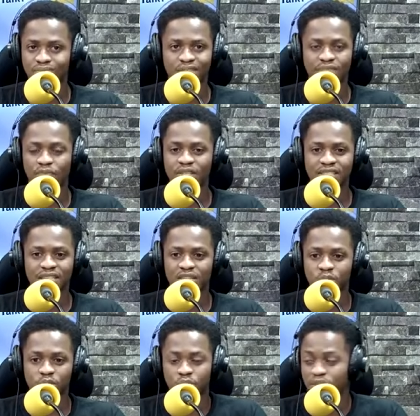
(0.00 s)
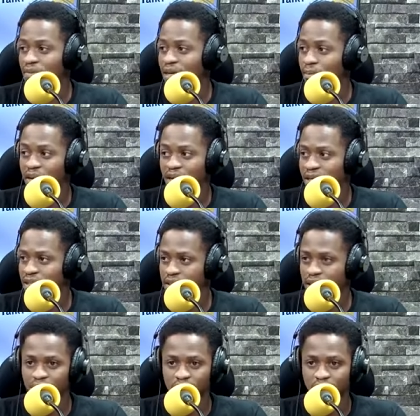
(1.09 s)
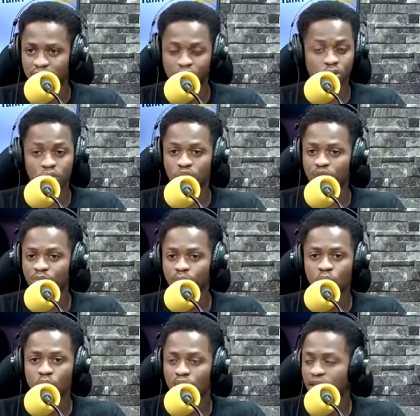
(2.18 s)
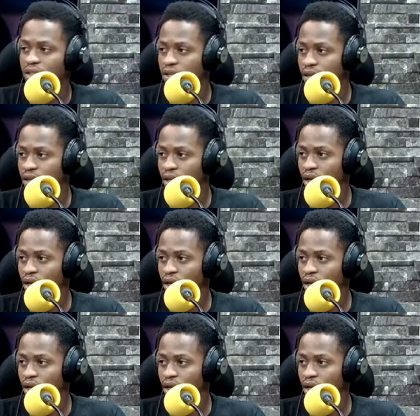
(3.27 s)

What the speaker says: take for instance social markets, like there's lots of people walking there,